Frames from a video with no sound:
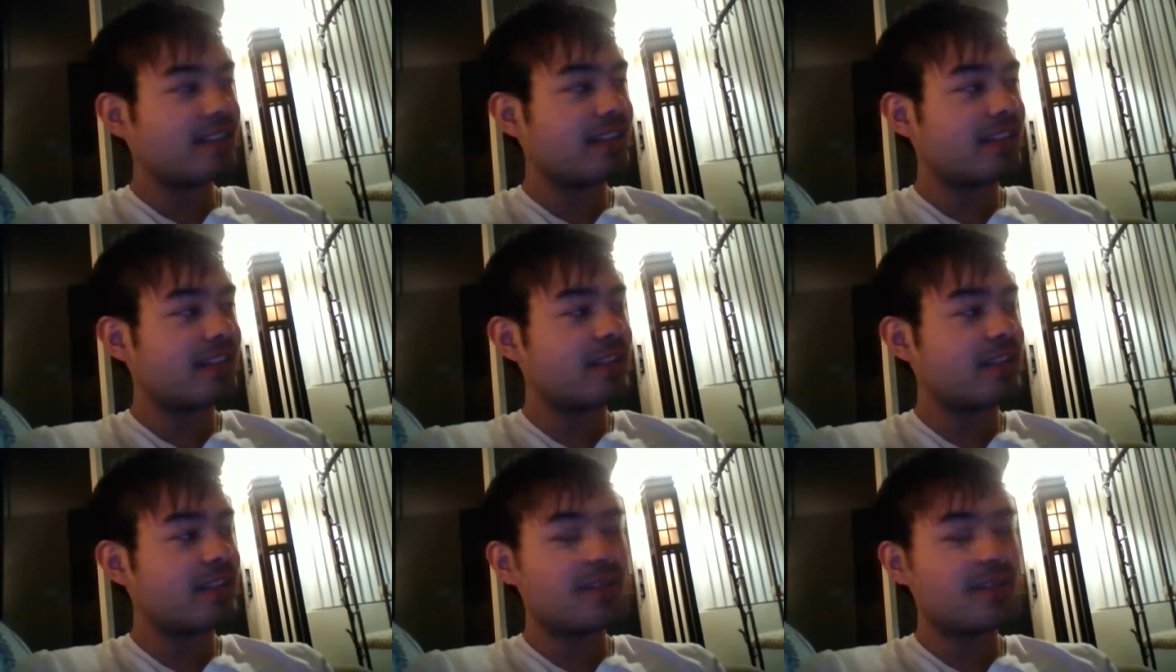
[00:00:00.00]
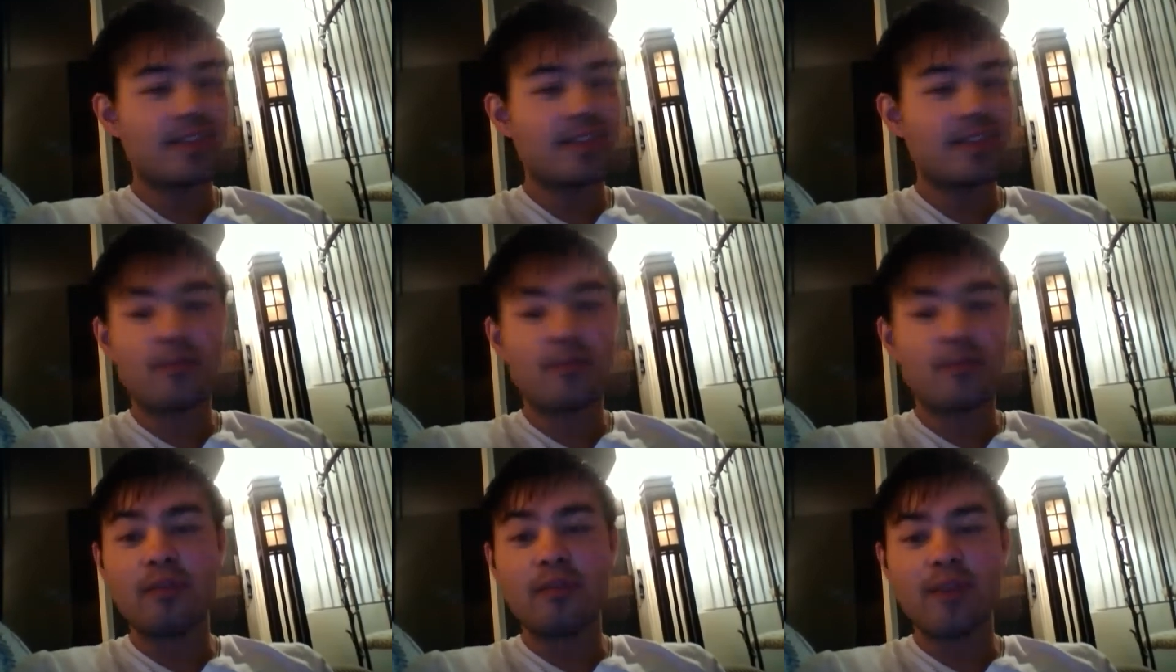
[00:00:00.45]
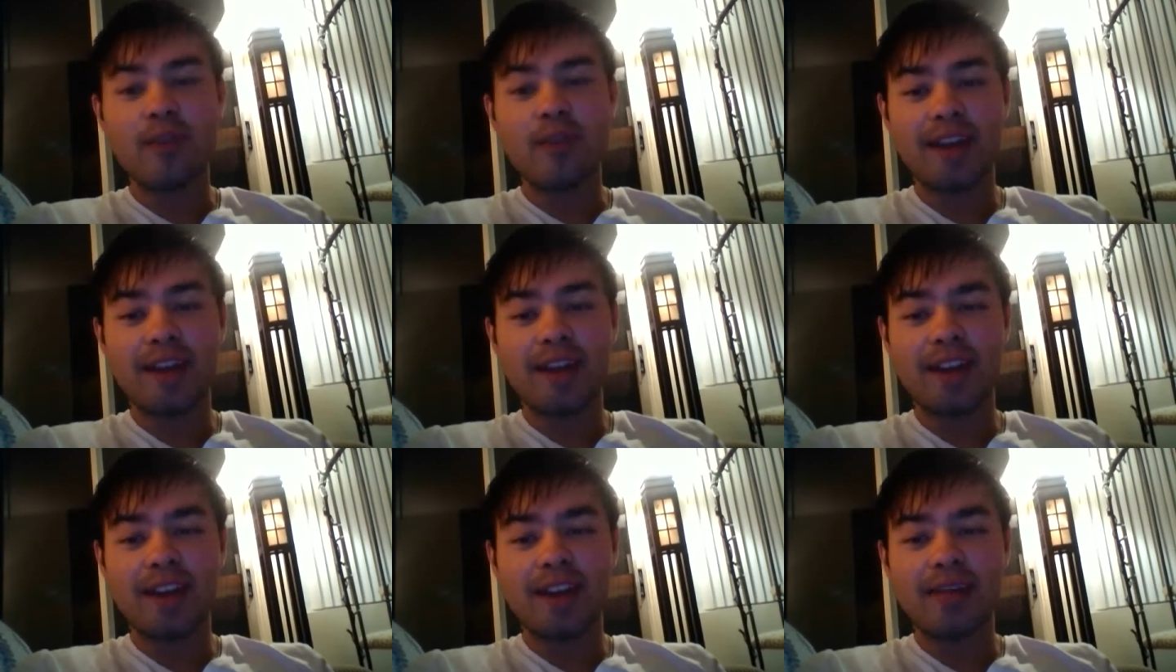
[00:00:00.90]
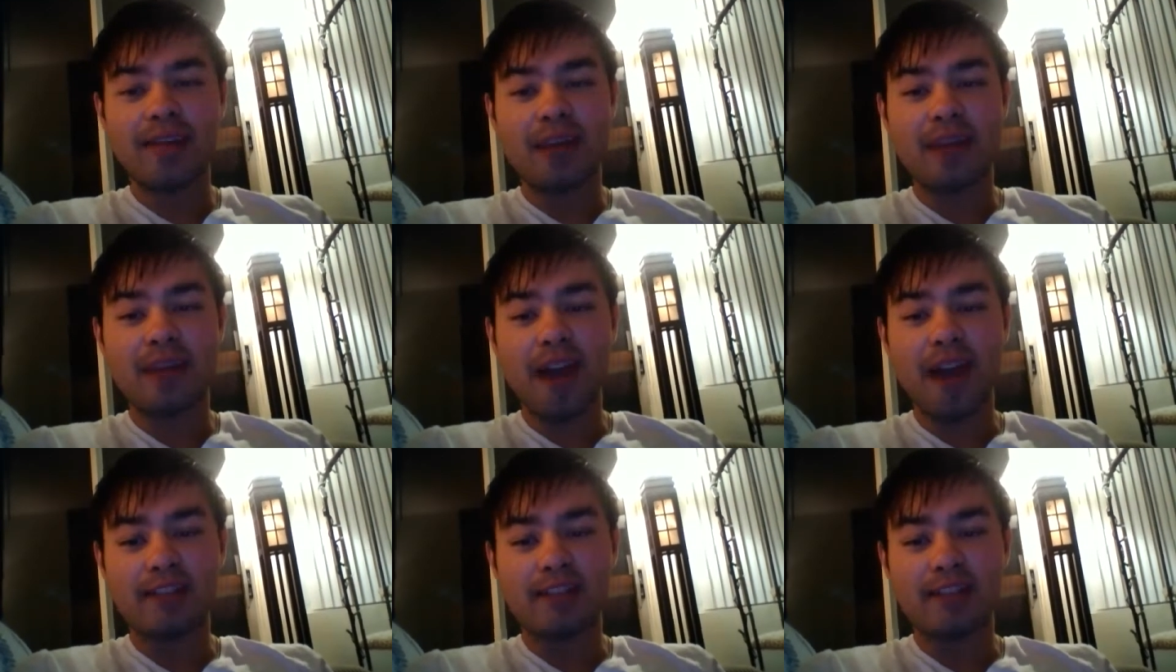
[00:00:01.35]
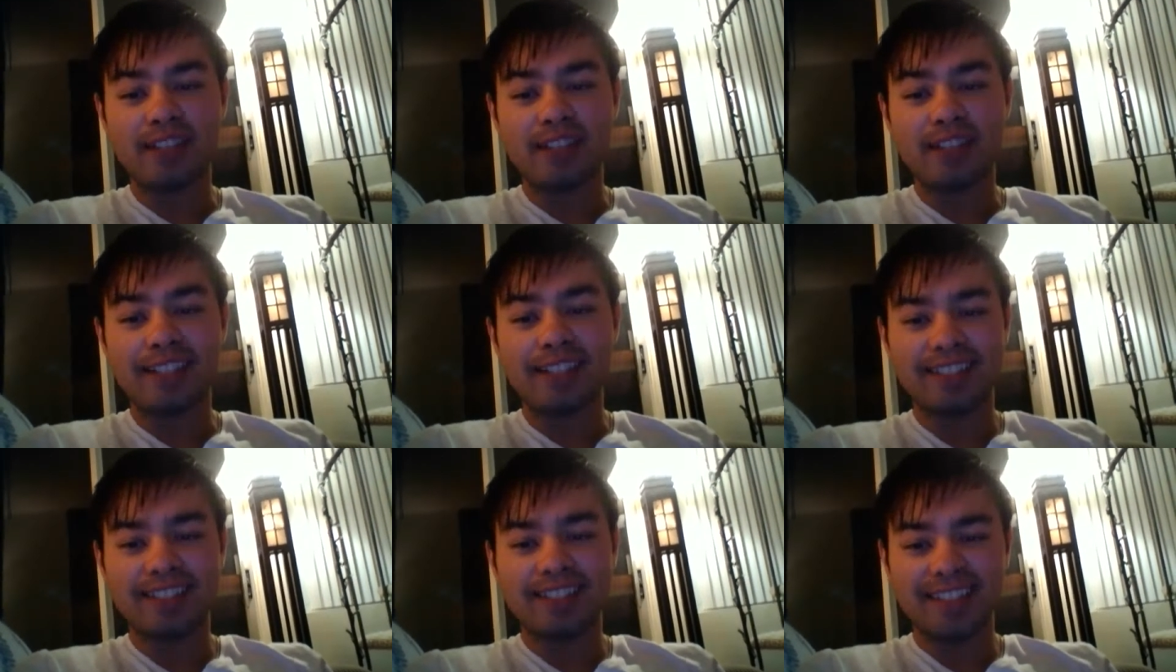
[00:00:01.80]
keeping the wolf pack out of poverty.